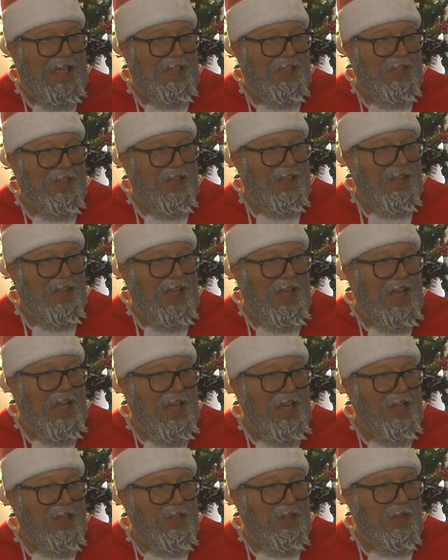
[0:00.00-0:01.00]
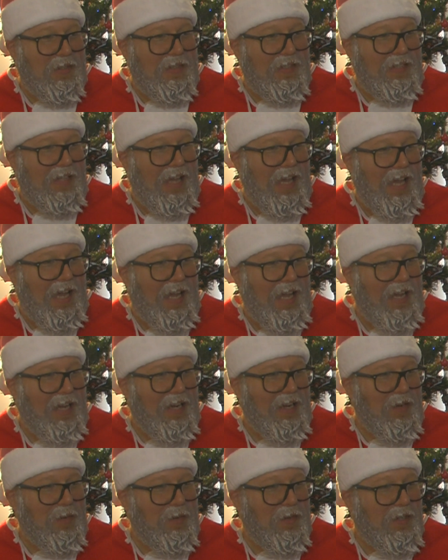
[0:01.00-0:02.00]
is the thing to
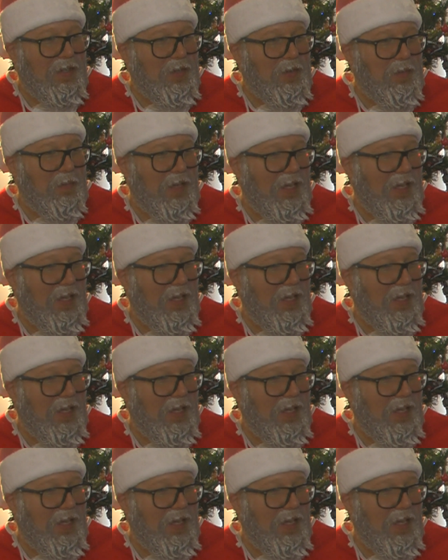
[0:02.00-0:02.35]
say when you oh,